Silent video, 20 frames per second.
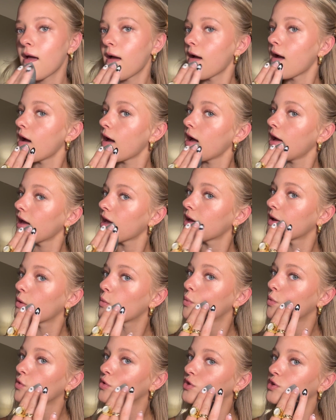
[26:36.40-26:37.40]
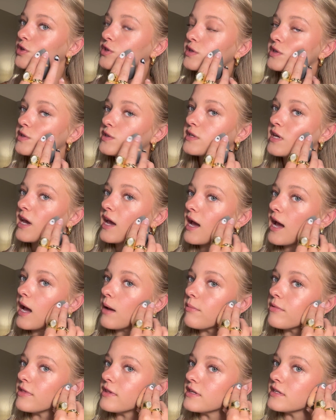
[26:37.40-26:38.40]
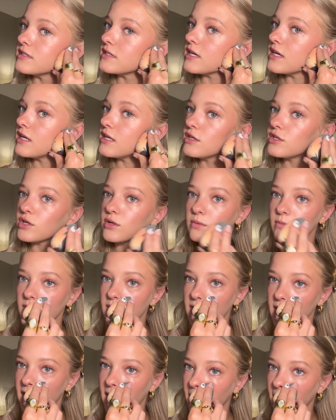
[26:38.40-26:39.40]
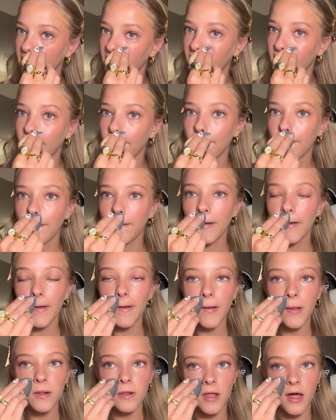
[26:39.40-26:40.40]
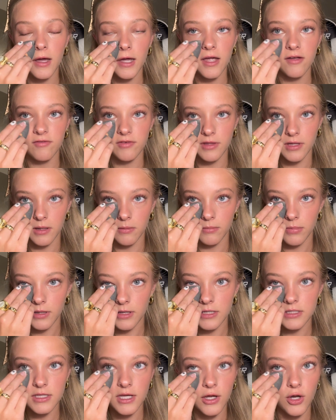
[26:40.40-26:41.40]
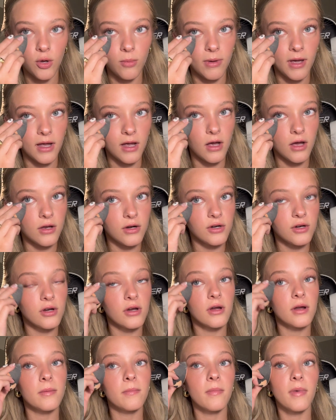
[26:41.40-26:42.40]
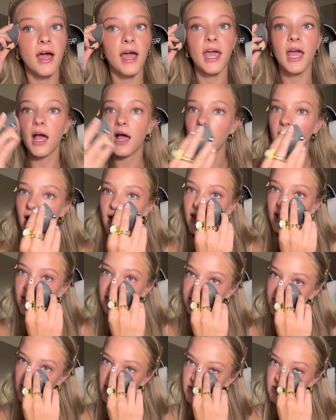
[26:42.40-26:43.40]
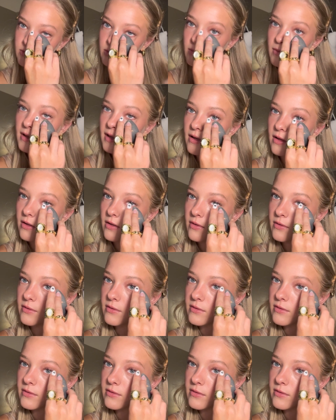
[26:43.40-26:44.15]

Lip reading: I will just tap this in to really lock everything in place. I go back under my eyes as well,